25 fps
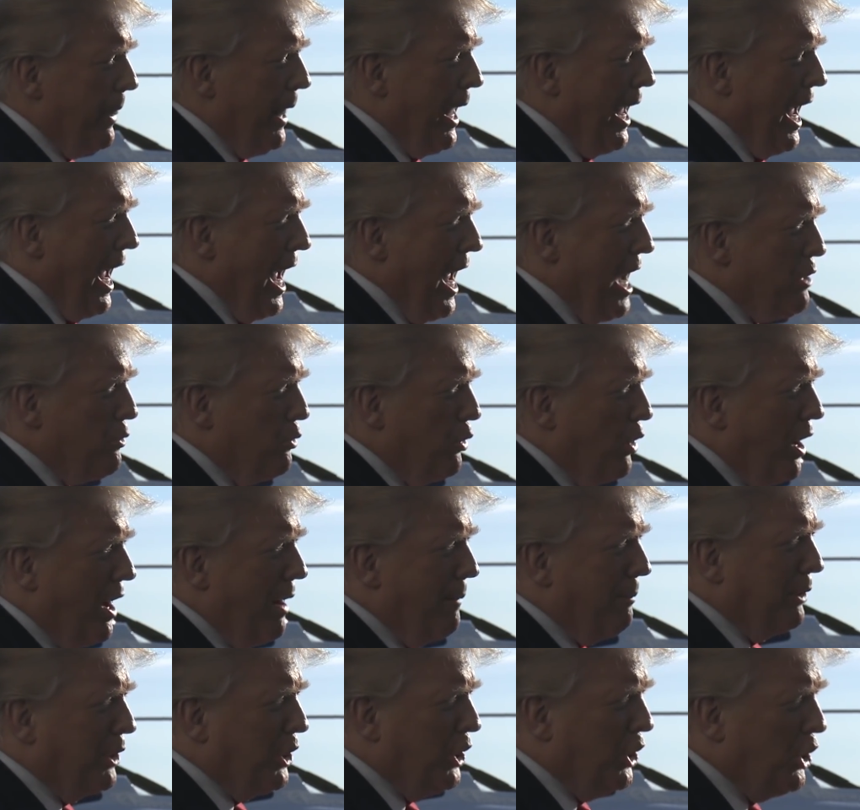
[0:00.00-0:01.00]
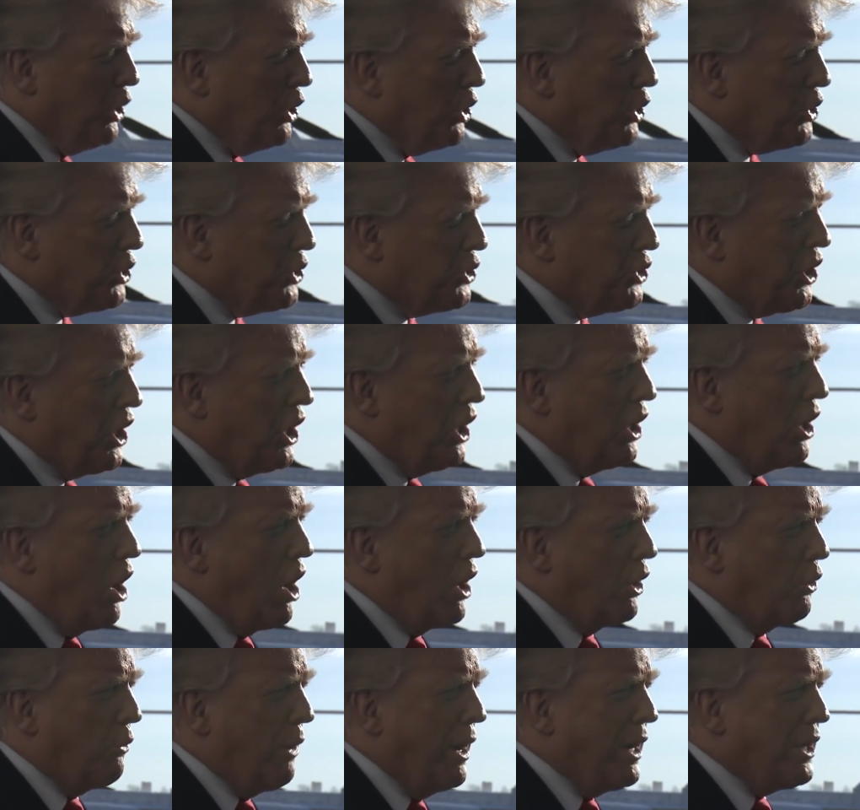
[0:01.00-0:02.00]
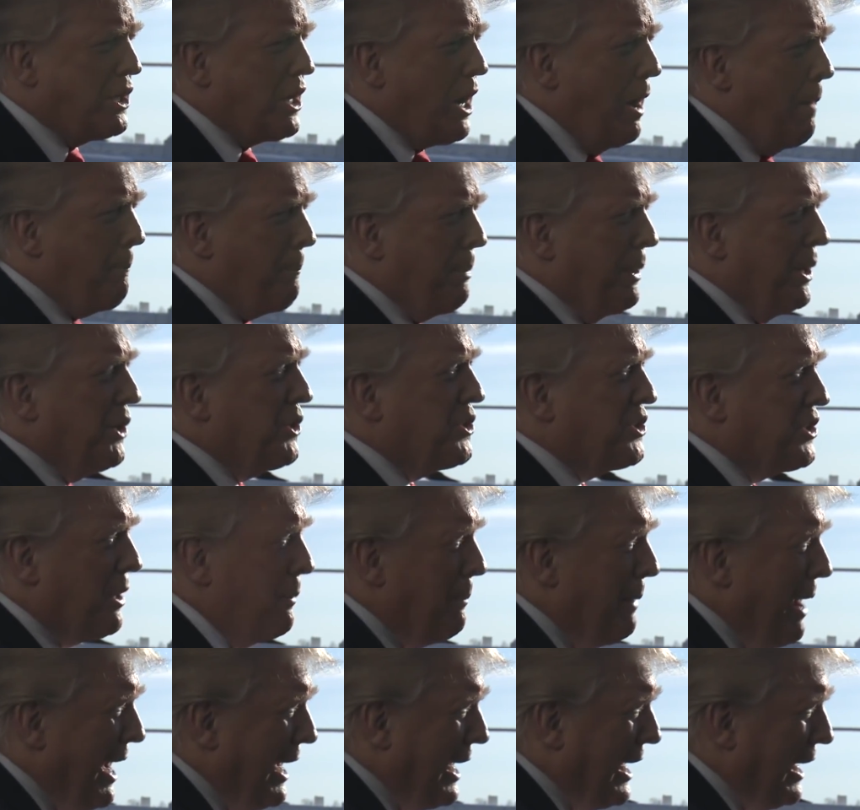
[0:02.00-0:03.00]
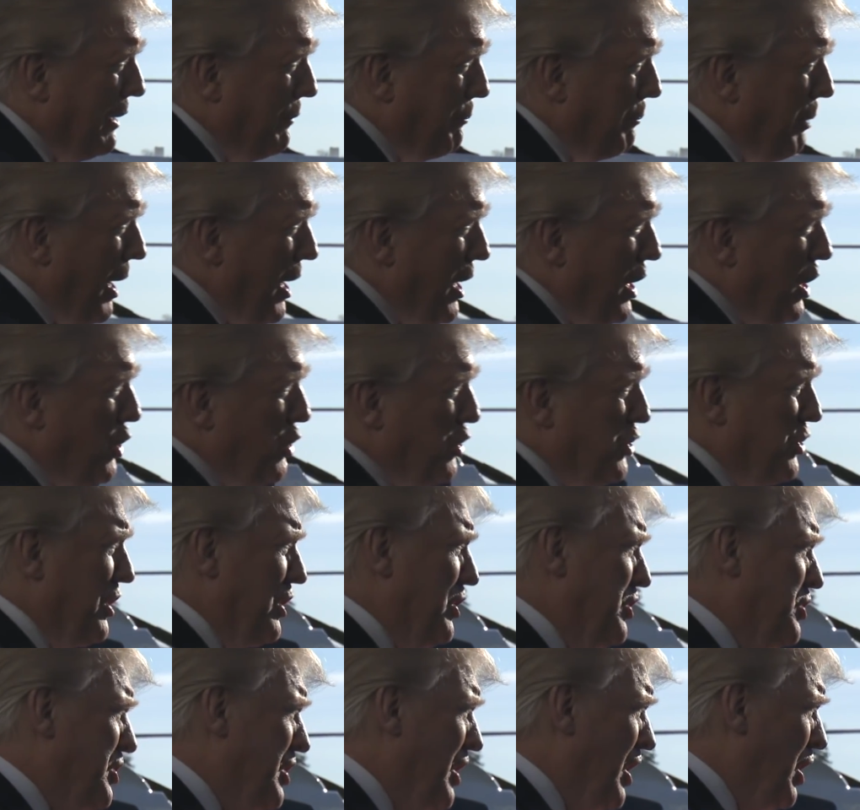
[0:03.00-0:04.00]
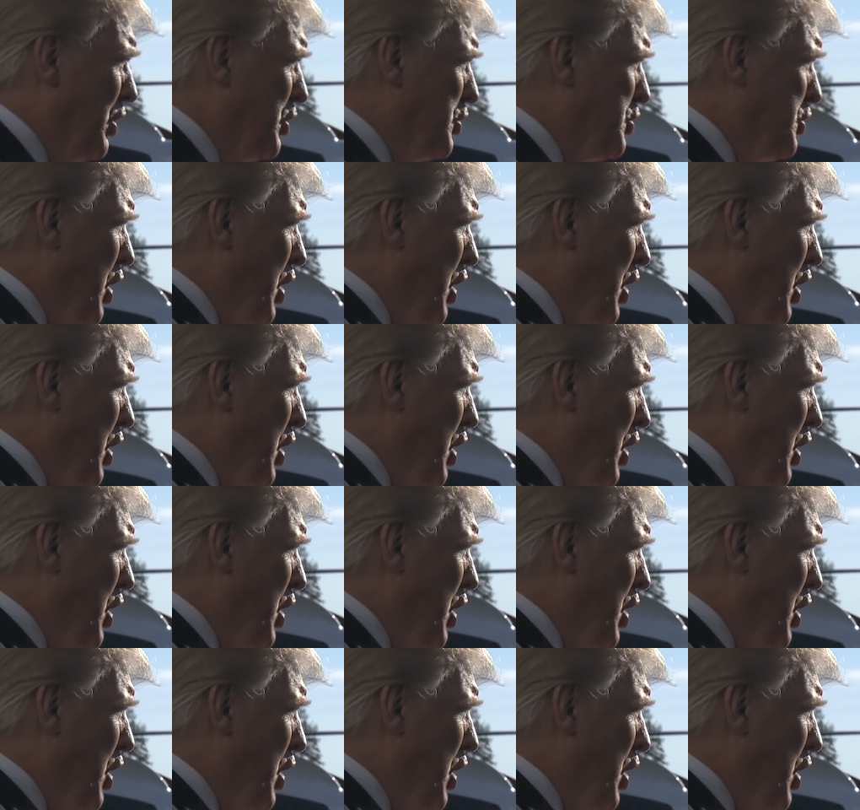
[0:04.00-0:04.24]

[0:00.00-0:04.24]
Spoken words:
and we're able to use our great companies to make it by using steel.